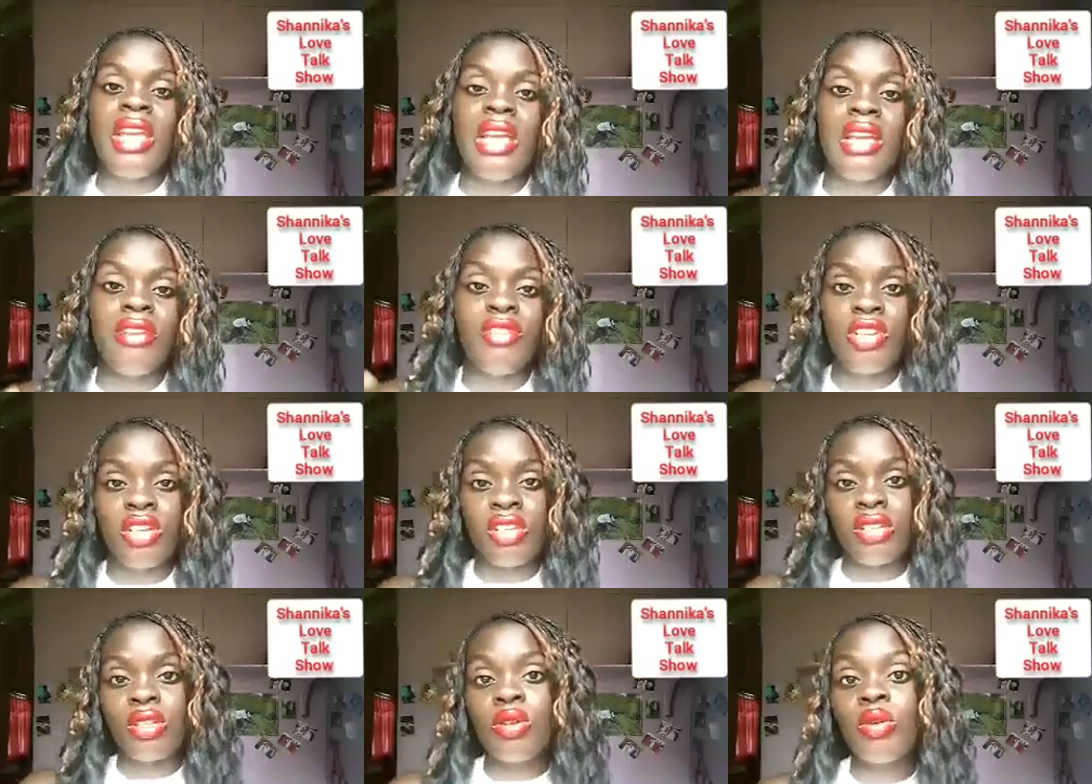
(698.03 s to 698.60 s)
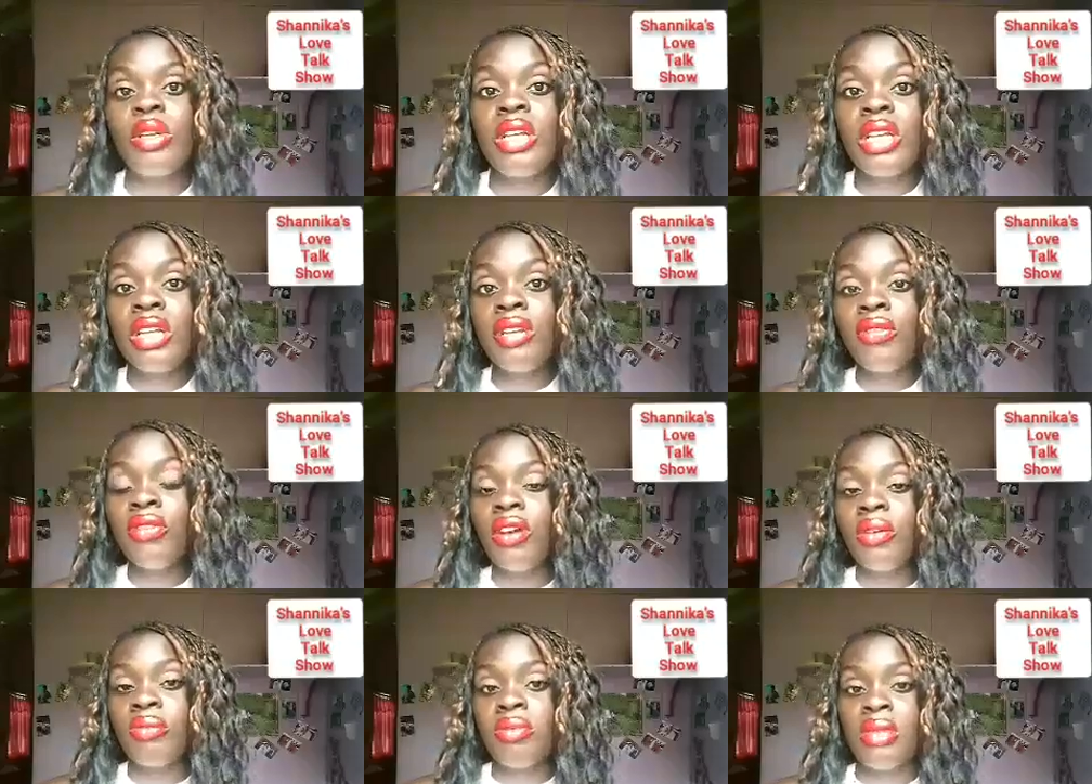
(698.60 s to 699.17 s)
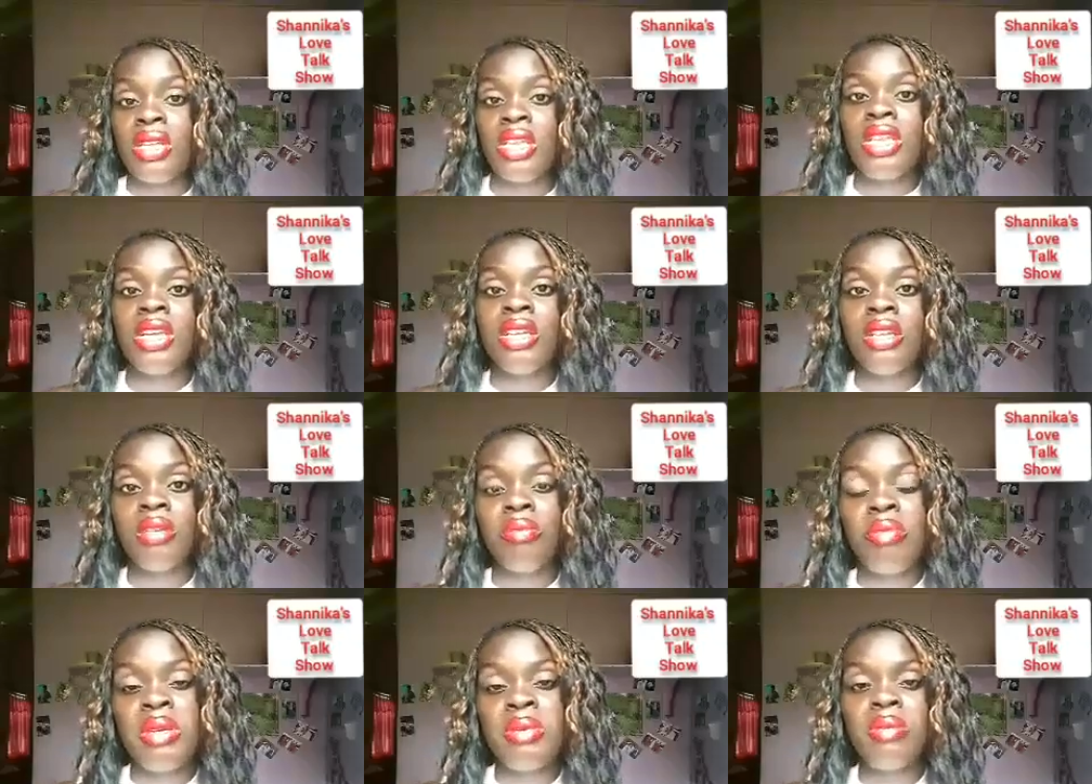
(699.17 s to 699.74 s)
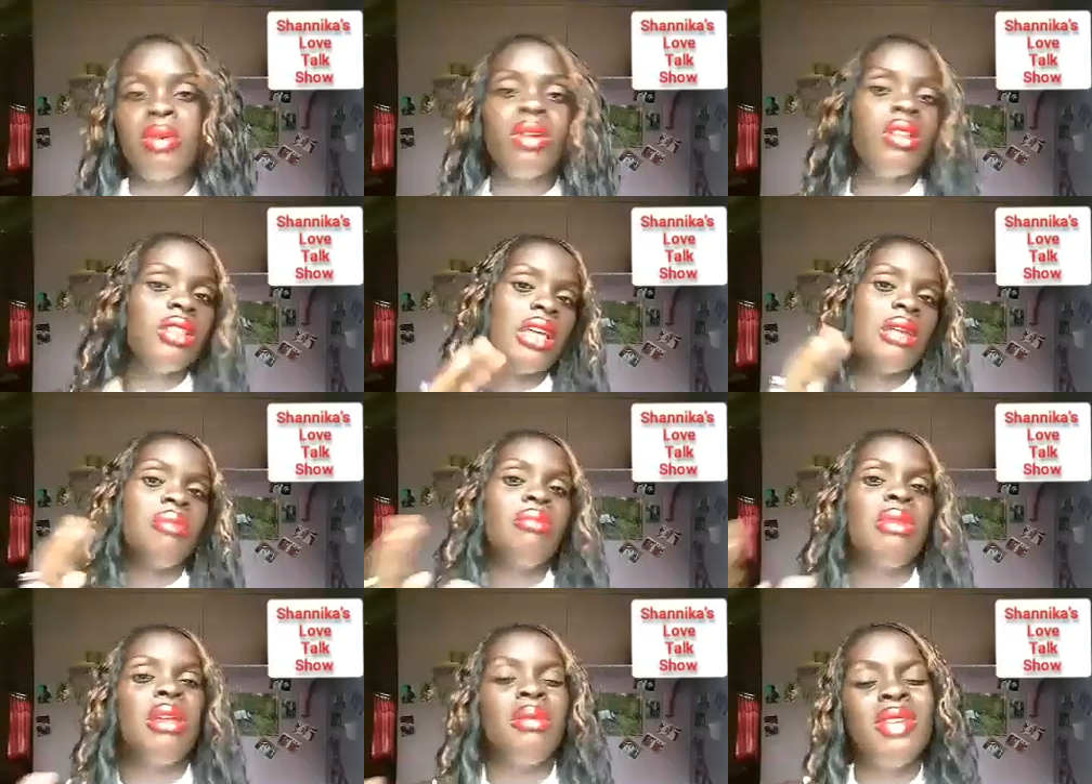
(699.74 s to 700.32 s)
if she's doing it for many other people
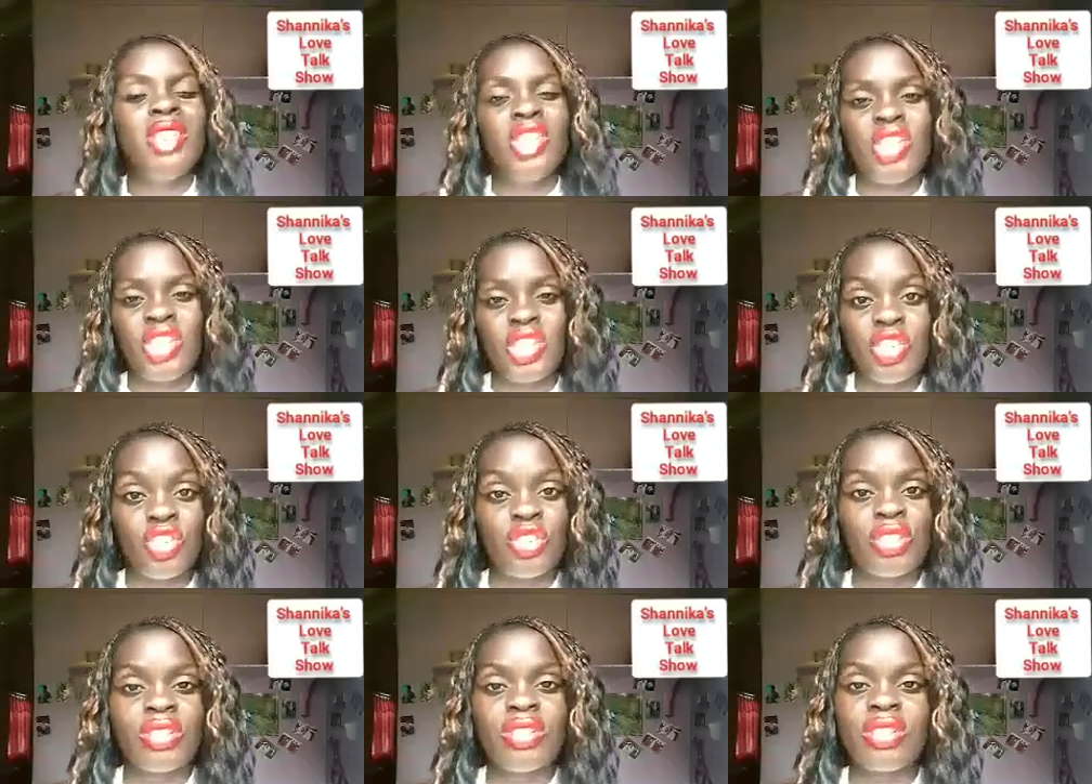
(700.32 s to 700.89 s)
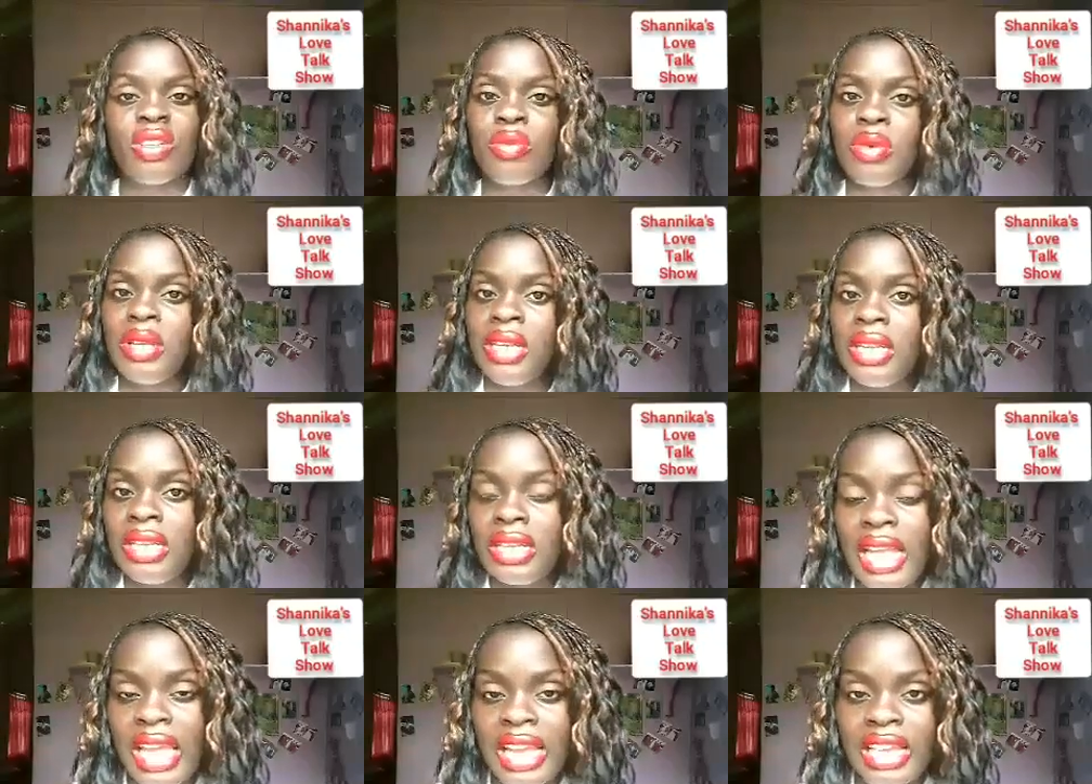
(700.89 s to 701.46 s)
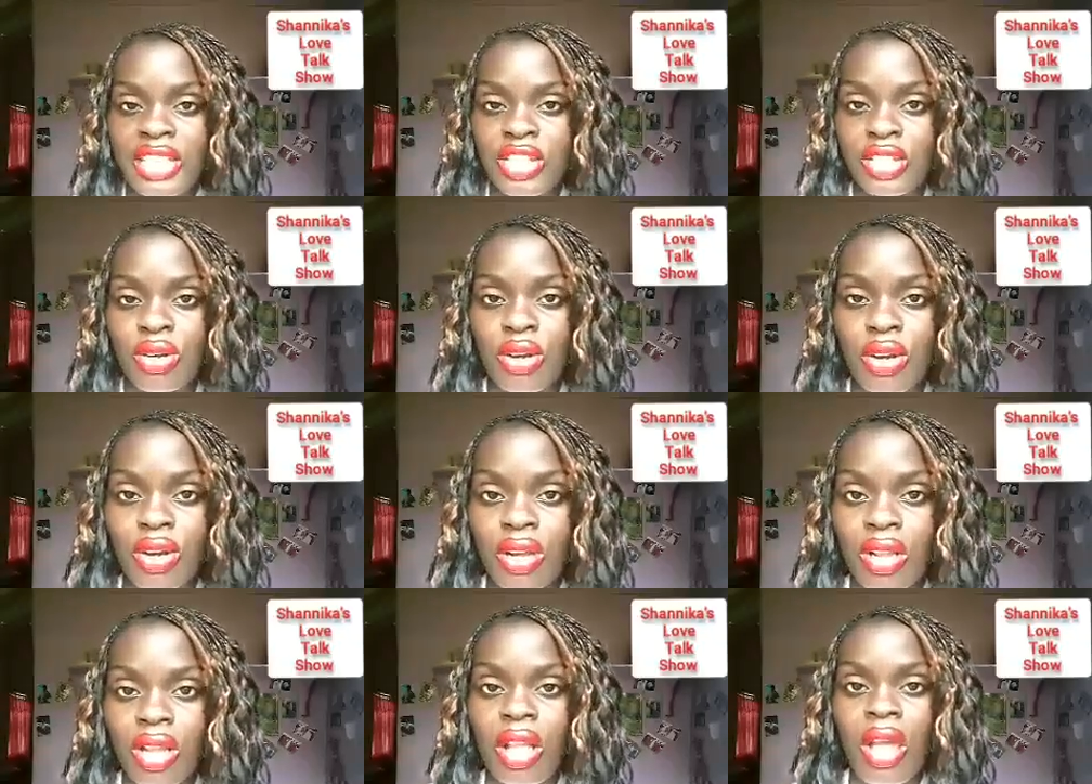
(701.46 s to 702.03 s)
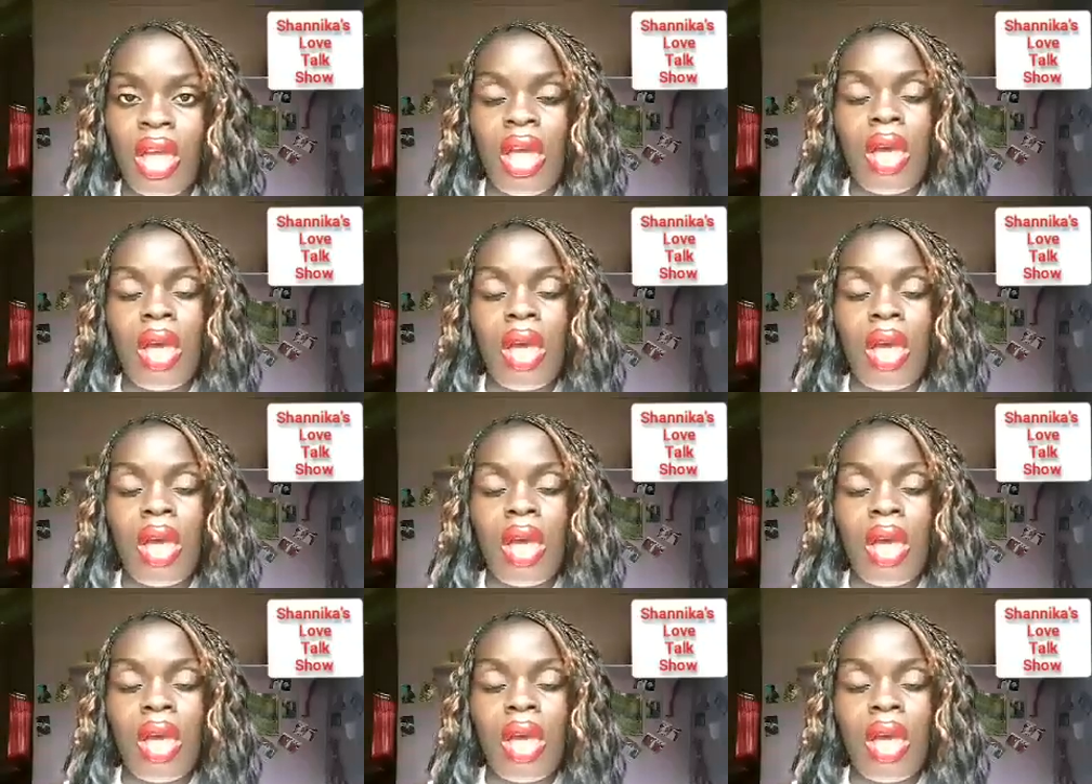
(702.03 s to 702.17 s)
then maybe she's just a really nice girl